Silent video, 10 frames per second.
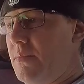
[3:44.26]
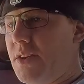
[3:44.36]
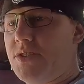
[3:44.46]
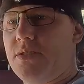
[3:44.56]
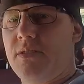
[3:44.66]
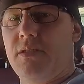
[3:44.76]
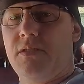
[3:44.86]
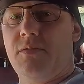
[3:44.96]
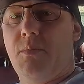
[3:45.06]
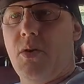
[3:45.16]
mixture
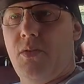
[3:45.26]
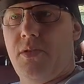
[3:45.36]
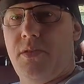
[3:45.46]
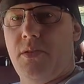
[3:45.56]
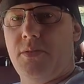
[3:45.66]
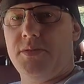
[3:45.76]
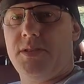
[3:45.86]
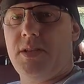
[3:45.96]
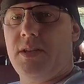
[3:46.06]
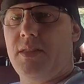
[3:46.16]
of both of
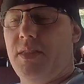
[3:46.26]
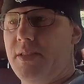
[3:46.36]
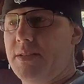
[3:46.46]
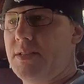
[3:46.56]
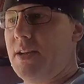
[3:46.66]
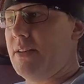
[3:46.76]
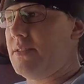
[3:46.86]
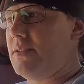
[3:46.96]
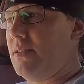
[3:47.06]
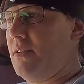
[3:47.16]
those in this
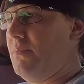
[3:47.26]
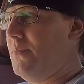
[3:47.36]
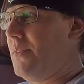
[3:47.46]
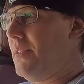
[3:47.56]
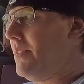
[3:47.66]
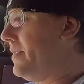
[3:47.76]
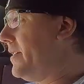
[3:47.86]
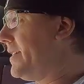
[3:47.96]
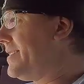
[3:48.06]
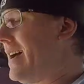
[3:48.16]
test.
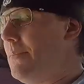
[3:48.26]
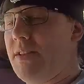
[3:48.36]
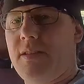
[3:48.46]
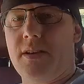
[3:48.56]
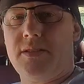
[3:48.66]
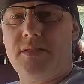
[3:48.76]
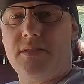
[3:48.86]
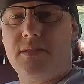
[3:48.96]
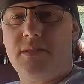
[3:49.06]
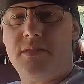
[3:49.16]
Like I said, I'm in
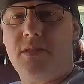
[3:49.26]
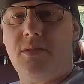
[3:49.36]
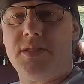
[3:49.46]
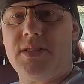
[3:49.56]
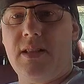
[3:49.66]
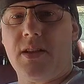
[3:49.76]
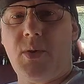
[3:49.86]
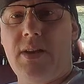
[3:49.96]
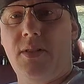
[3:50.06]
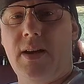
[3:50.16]
Texas, so it's not like we
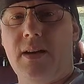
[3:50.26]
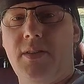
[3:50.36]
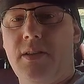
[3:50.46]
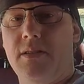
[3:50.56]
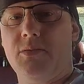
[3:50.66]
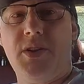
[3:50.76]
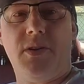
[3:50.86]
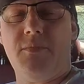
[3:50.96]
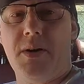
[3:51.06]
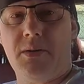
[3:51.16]
have a lot of hills. We don't
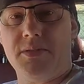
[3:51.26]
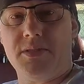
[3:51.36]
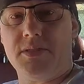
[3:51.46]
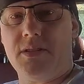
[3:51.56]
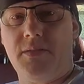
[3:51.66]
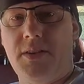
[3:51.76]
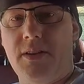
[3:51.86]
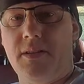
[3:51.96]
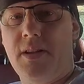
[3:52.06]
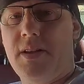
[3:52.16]
have mountains and stuff
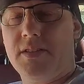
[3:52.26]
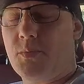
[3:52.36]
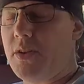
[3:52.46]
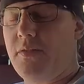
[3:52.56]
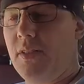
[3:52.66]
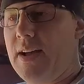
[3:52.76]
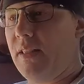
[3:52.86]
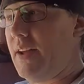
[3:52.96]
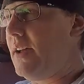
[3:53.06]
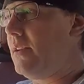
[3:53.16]
here. It's pretty flat
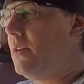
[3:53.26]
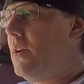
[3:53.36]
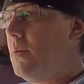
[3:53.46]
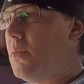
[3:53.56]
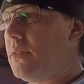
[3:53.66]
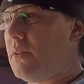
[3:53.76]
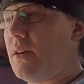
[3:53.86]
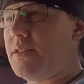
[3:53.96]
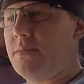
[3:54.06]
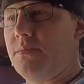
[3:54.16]
land, but there
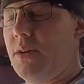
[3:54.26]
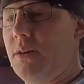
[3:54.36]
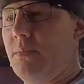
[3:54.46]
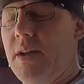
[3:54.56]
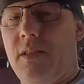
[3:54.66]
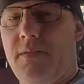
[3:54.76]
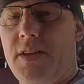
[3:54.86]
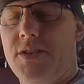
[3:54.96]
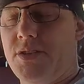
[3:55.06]
are some elevation